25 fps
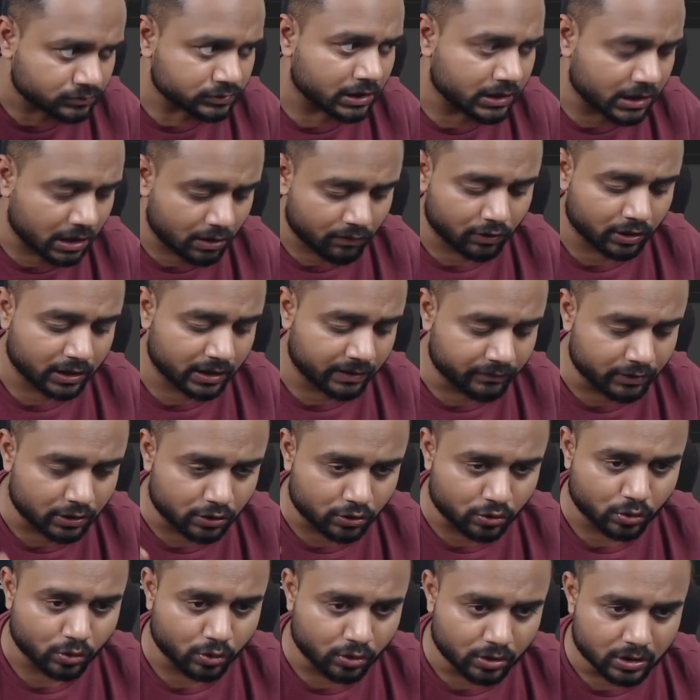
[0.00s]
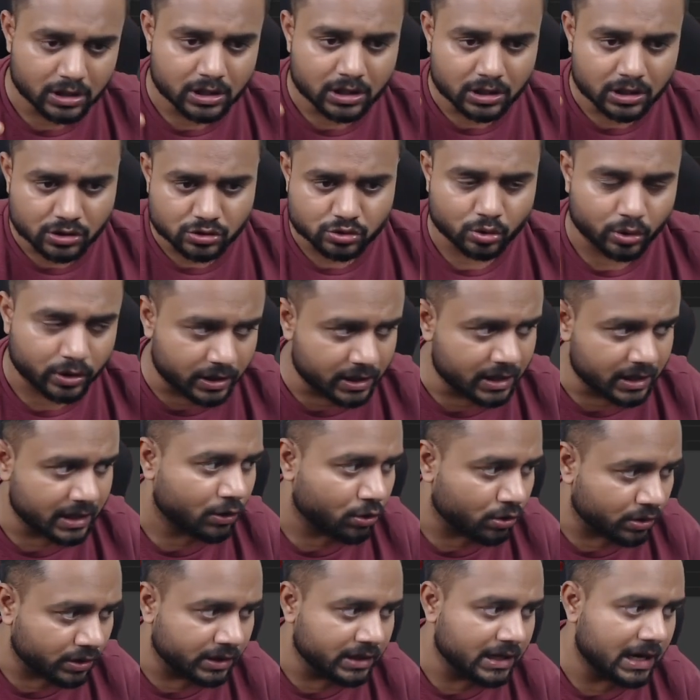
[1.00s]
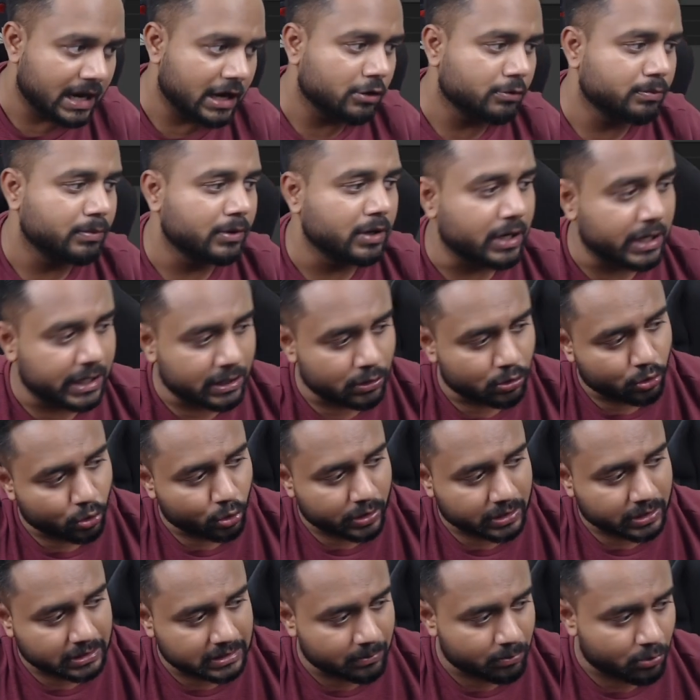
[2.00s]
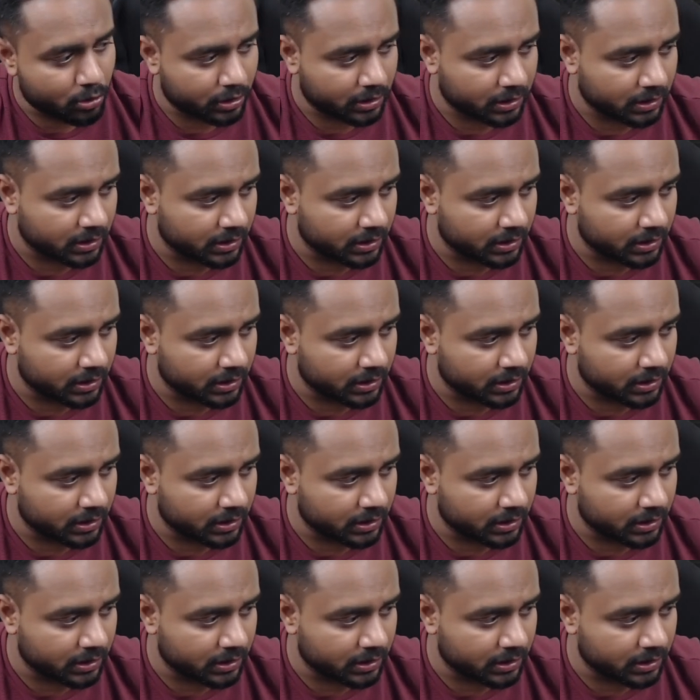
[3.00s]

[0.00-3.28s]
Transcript: Now what I will do, so here only I will be loading the model.